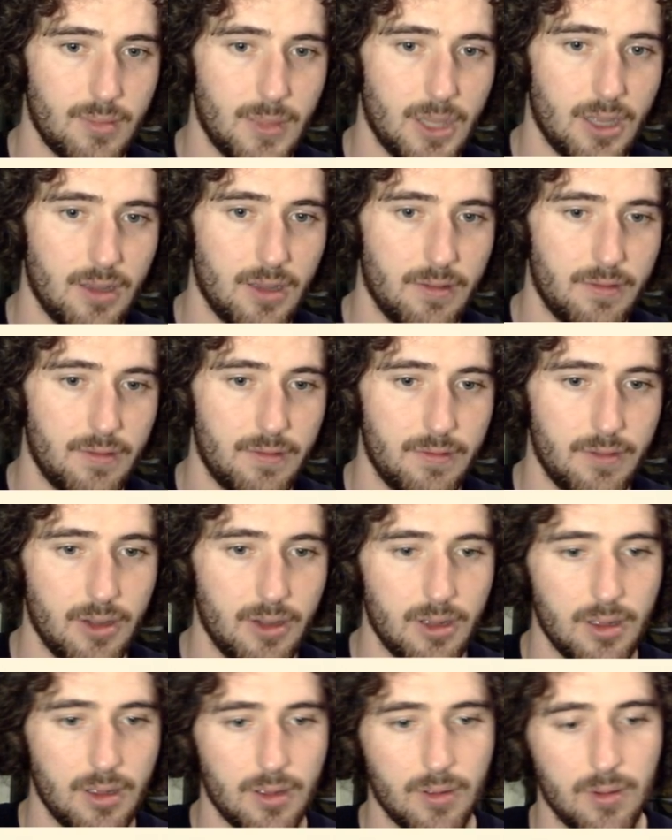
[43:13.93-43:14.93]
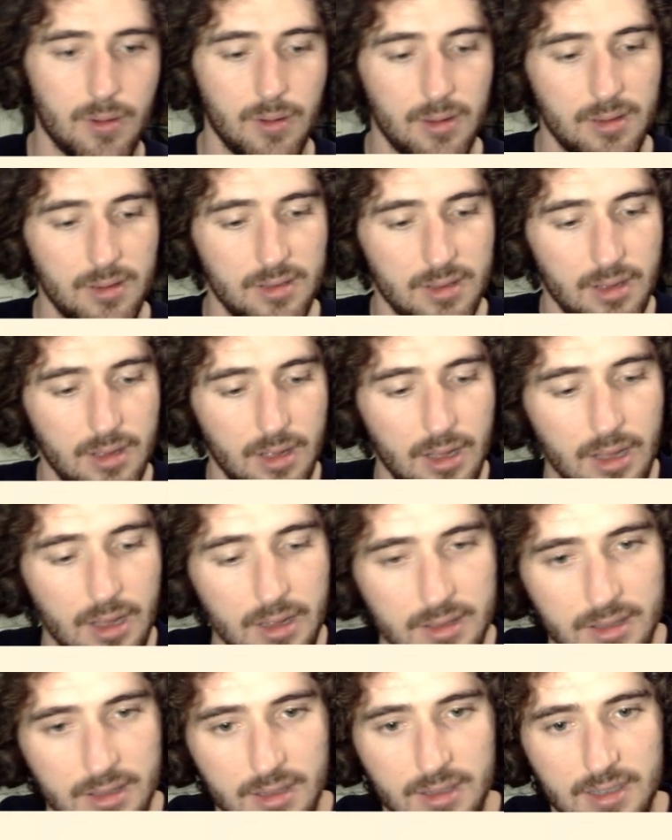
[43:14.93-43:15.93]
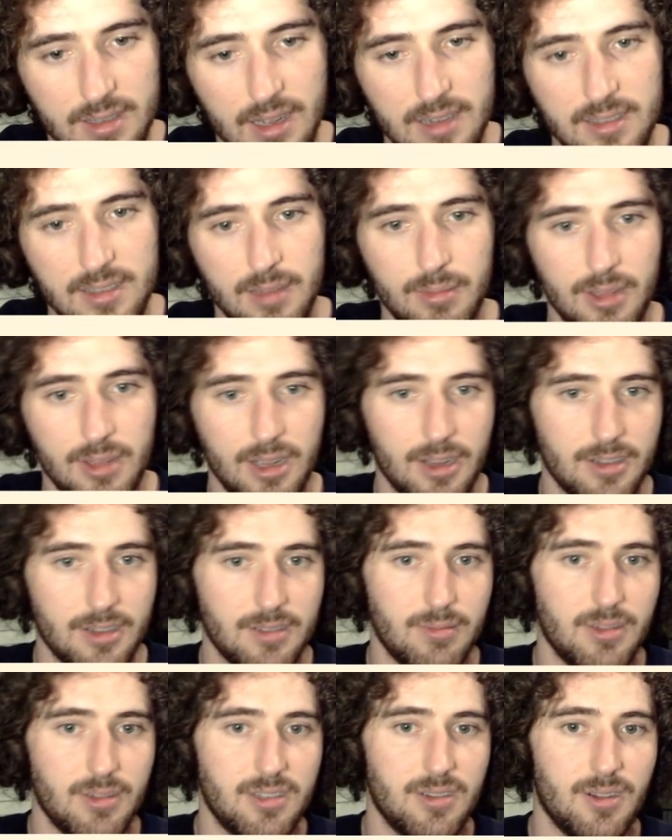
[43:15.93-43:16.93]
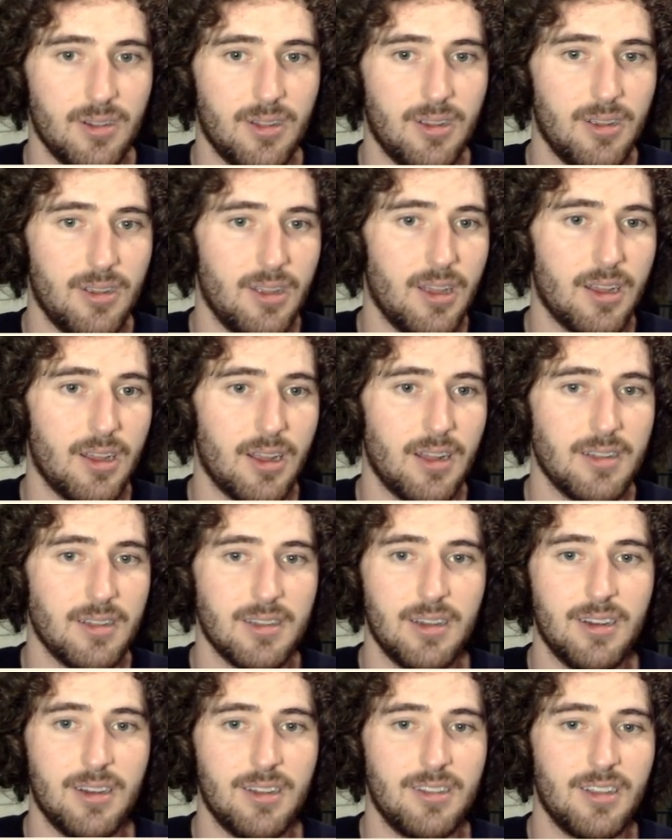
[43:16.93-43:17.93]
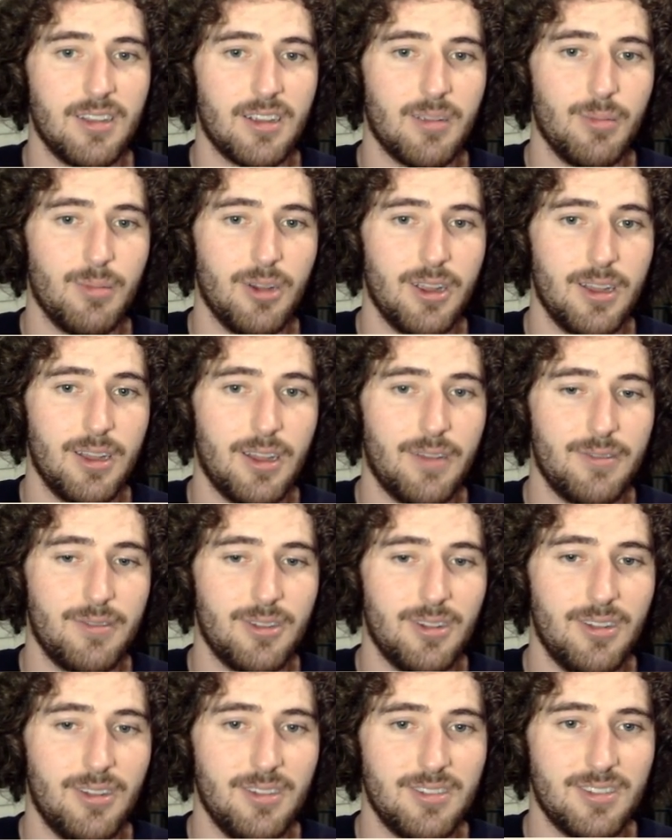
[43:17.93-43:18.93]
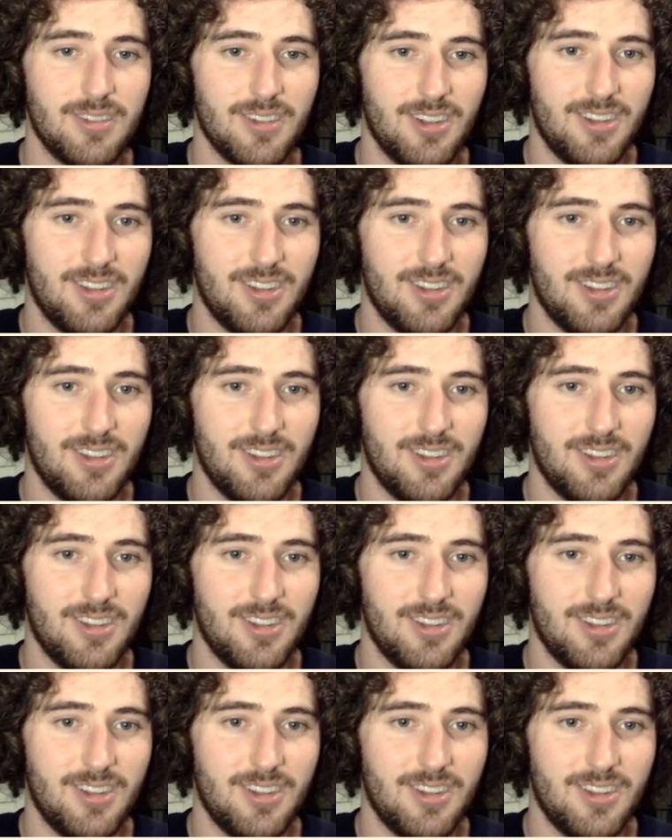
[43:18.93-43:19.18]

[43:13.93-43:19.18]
Yeah, fucking course. It's the exact same thing I just missed earlier. Yeah, guys, I need to take a break after this.